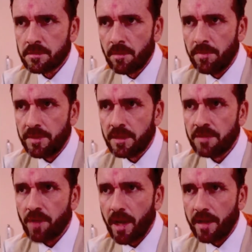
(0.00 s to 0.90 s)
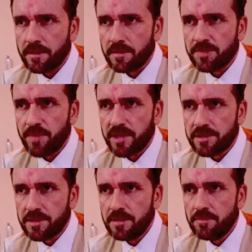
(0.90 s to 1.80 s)
A beginning writer,
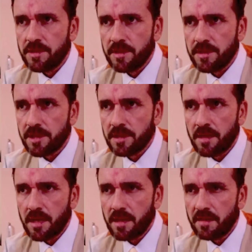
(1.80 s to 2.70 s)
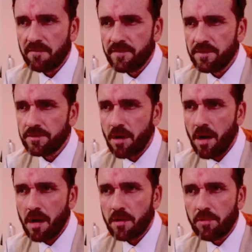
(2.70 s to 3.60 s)
especially when he's unlucky, feels
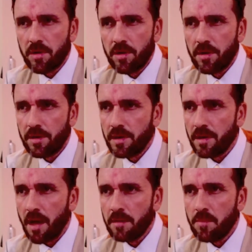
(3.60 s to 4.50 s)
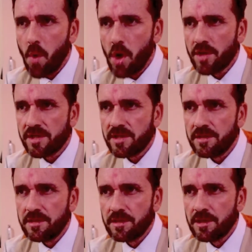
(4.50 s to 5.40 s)
awkward and
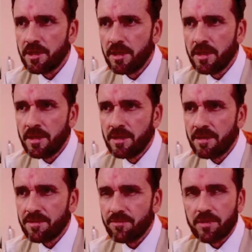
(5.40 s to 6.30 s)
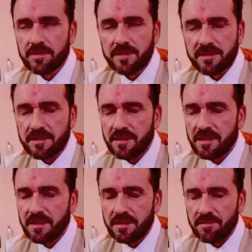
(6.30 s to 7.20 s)
unwanted. The world doesn't
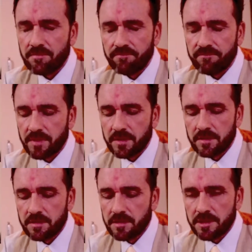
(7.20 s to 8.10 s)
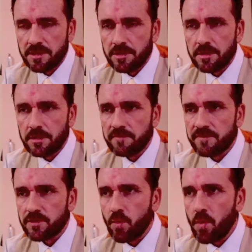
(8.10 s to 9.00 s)
need him. His nerves
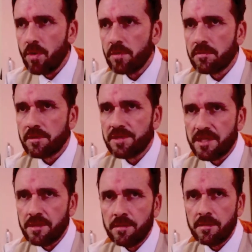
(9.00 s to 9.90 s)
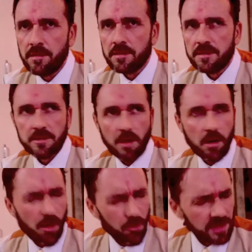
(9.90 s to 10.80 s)
are worn thin. He's
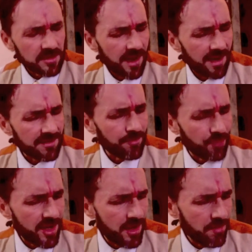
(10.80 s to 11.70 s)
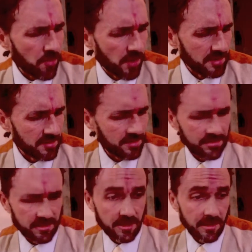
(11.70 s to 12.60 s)
always at the breaking point.
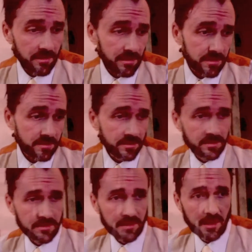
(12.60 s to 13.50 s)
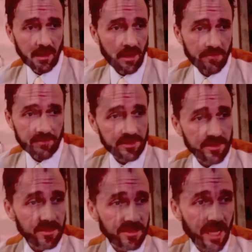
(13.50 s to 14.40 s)
Still, he cannot
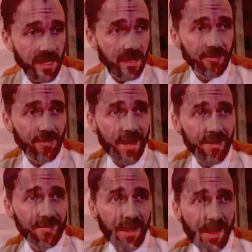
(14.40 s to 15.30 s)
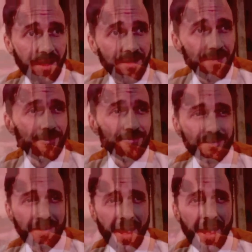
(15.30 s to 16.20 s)
resist hanging around anyone
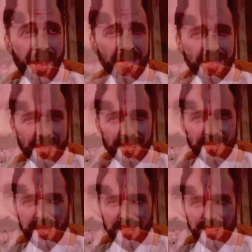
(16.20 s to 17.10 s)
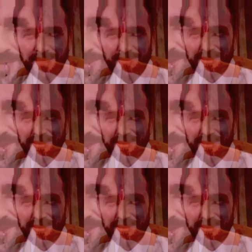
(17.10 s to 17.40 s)
with any connection with